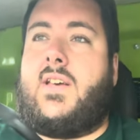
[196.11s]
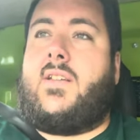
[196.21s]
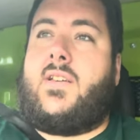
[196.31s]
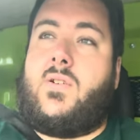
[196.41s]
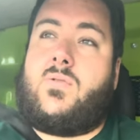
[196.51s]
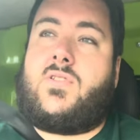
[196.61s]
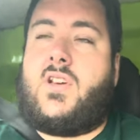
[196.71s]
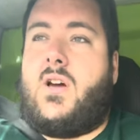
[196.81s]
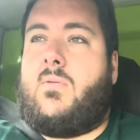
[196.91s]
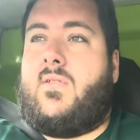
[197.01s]
They
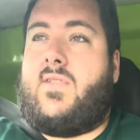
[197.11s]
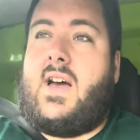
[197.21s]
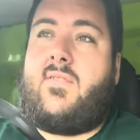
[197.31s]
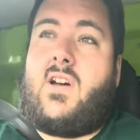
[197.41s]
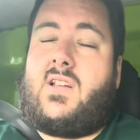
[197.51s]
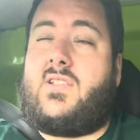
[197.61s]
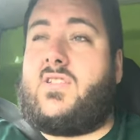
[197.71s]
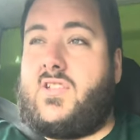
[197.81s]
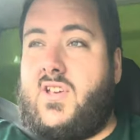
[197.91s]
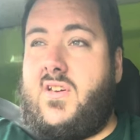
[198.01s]
also have never had the
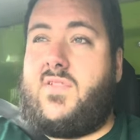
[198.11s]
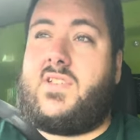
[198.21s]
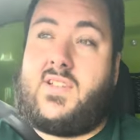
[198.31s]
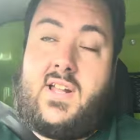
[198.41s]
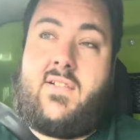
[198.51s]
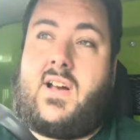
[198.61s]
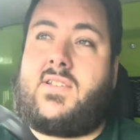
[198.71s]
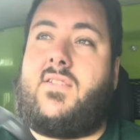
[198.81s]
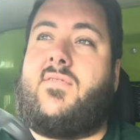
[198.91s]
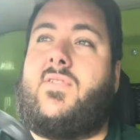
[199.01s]
service that they're
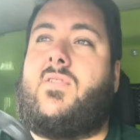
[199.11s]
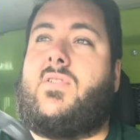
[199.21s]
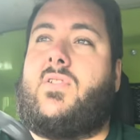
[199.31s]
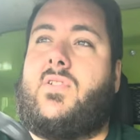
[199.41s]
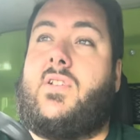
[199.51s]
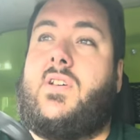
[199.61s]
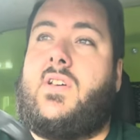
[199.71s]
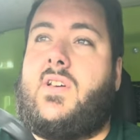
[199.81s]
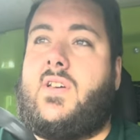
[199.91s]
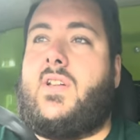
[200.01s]
asking for done.
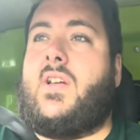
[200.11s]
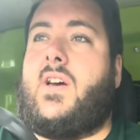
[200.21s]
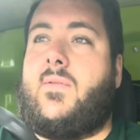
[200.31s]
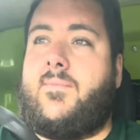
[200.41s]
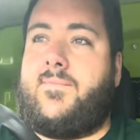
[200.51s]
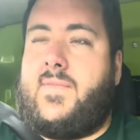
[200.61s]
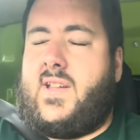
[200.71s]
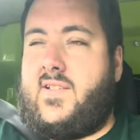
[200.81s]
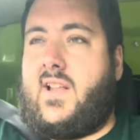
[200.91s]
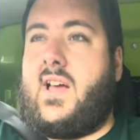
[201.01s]

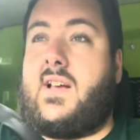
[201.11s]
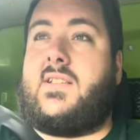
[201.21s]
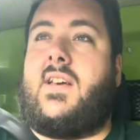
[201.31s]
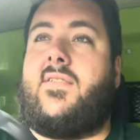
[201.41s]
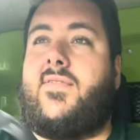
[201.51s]
It's like as if